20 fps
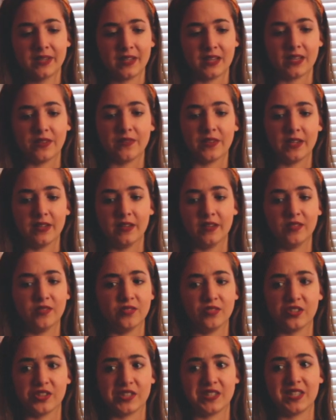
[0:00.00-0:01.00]

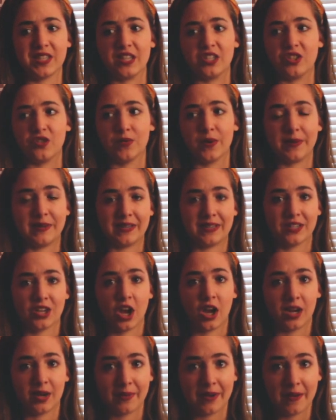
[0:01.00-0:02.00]
even just things you want me to
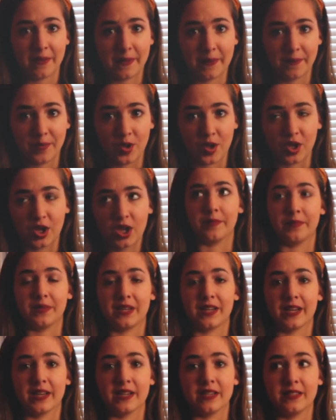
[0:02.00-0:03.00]
talk about in the book,
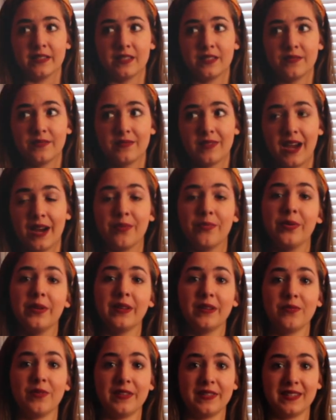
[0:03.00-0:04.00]
because I
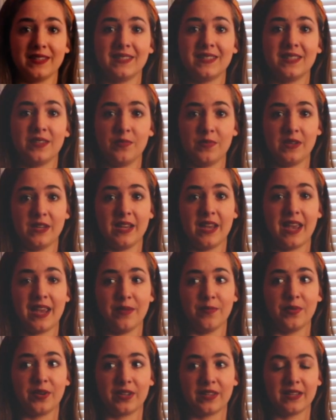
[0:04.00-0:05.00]
really want this to be
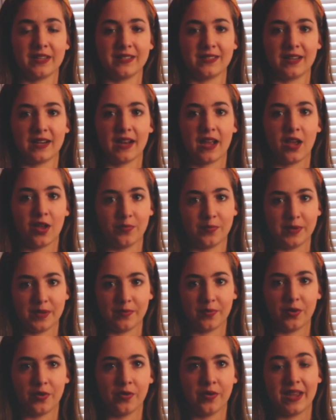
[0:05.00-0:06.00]
a book that is going to help
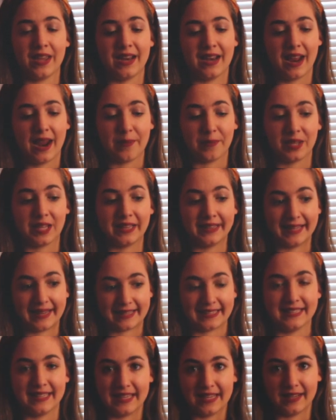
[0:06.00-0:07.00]
people, and I'm
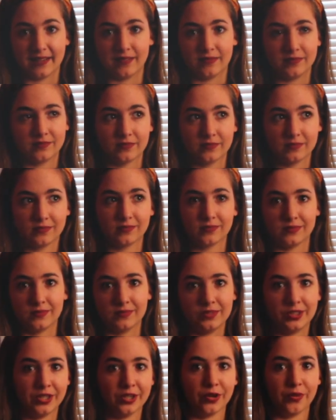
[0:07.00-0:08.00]
collecting,
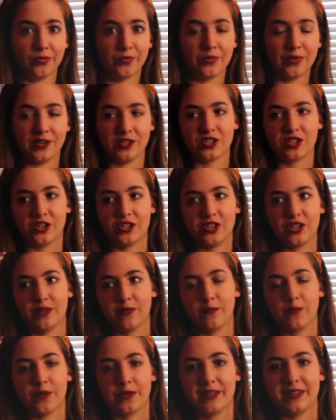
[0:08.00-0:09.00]

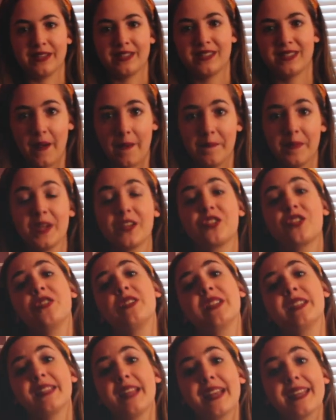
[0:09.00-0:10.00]
researching for this. Make sure
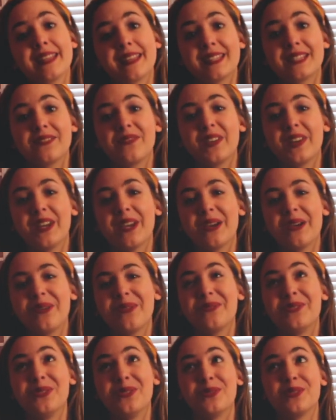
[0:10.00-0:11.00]
to like this
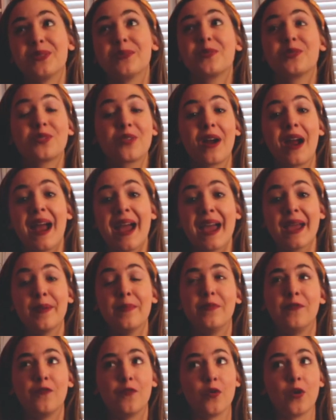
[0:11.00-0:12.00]
video, to
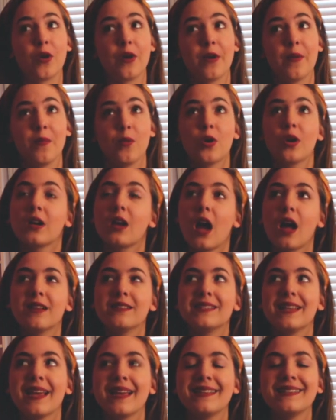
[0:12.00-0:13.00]
subscribe for more
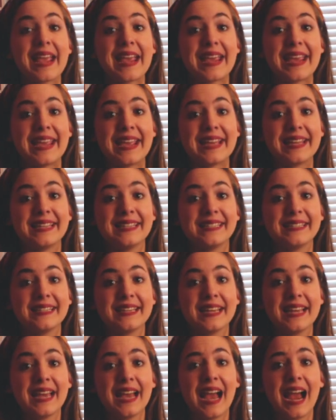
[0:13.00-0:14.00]
content, and
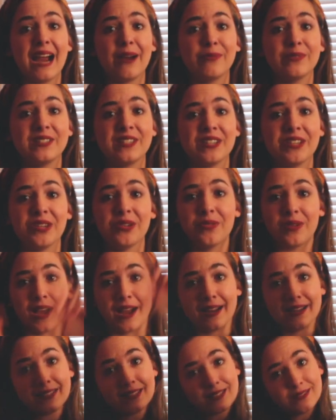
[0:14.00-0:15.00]
I will see you
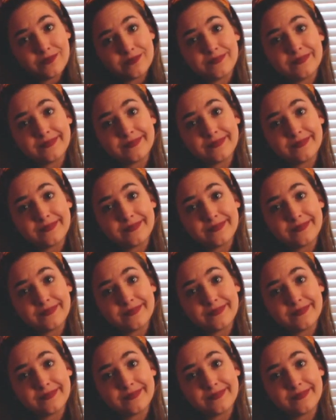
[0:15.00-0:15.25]
guys